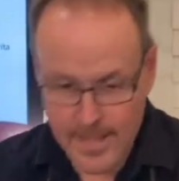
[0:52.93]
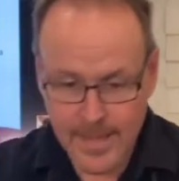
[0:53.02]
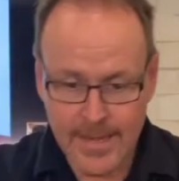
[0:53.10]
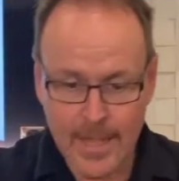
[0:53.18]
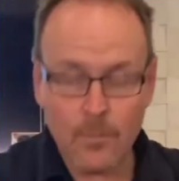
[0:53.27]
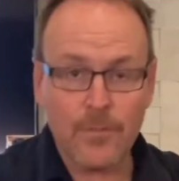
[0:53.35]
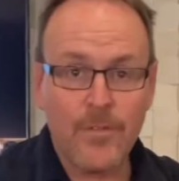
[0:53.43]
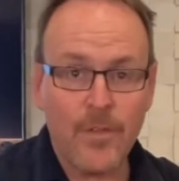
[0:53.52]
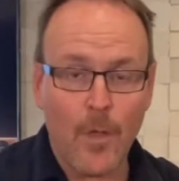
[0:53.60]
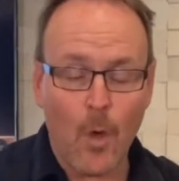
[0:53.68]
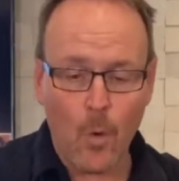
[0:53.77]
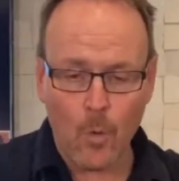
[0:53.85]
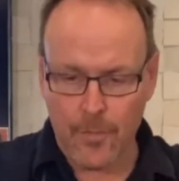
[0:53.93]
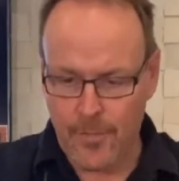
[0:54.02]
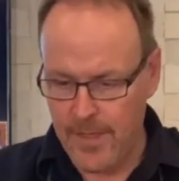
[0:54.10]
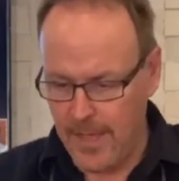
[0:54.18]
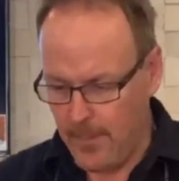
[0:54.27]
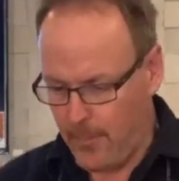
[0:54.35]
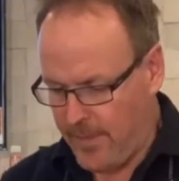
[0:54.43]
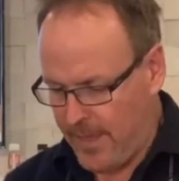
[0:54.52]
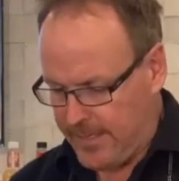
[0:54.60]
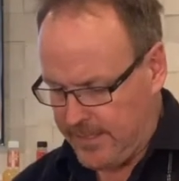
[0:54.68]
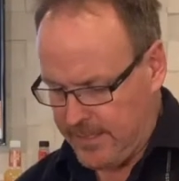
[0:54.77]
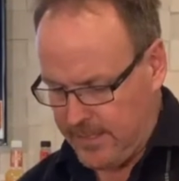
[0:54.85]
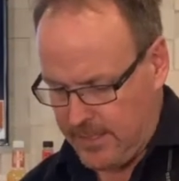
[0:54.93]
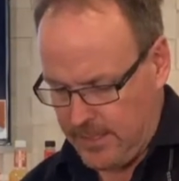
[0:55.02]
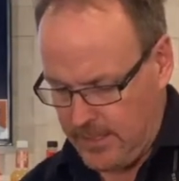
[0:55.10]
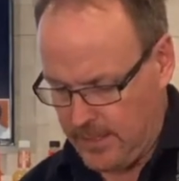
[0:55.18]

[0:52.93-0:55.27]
Now we'll fill the whole thing up with ice.